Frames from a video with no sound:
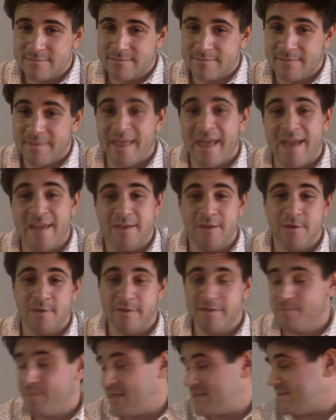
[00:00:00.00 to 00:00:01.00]
Thank you.
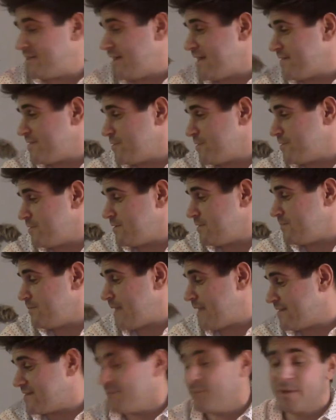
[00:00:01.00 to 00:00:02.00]
It's much nicer to
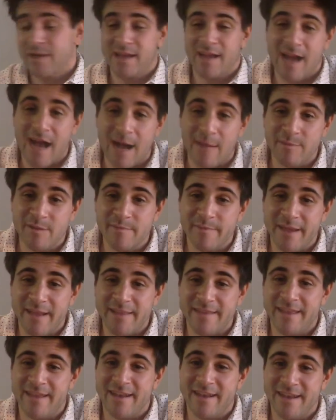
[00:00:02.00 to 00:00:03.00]
pay someone a
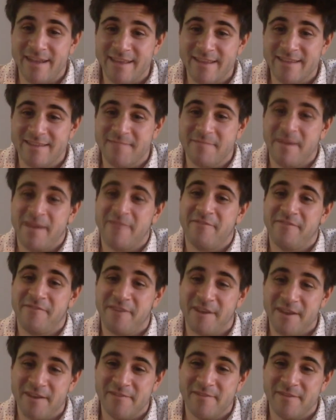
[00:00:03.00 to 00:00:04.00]
compliment than it is to make
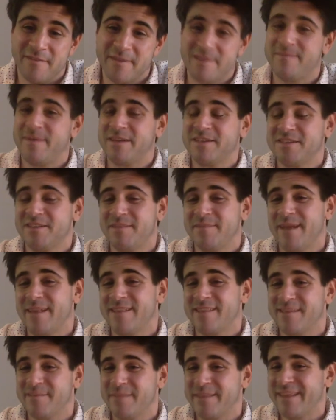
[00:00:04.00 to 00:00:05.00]
fun of them, especially about
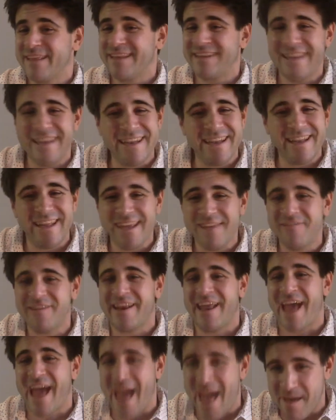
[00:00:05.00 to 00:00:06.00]
something that didn't
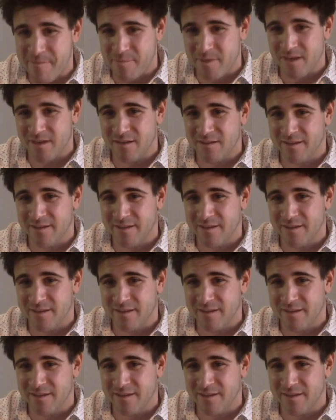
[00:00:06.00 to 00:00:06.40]
even happen,